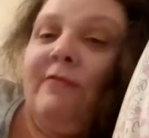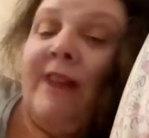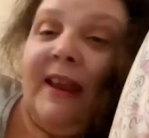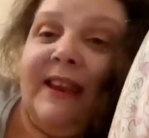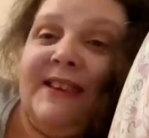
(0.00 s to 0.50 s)

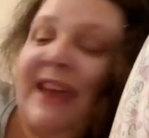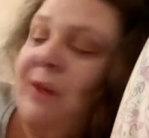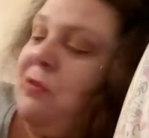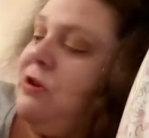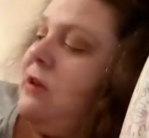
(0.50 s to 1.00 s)
Well, let's
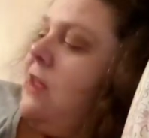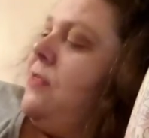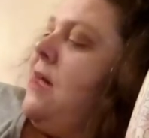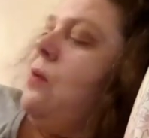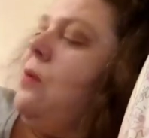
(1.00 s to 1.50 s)
see.
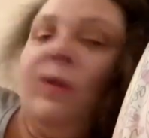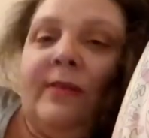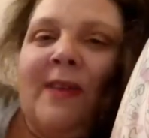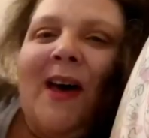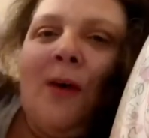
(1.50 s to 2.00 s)

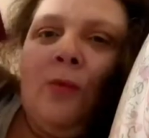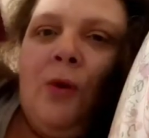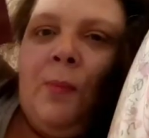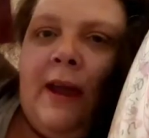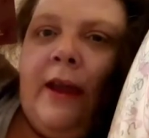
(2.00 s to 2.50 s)
That
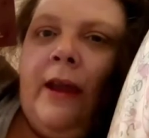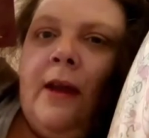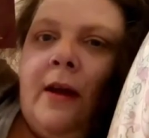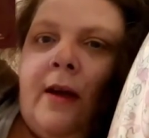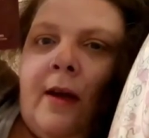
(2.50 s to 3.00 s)
will be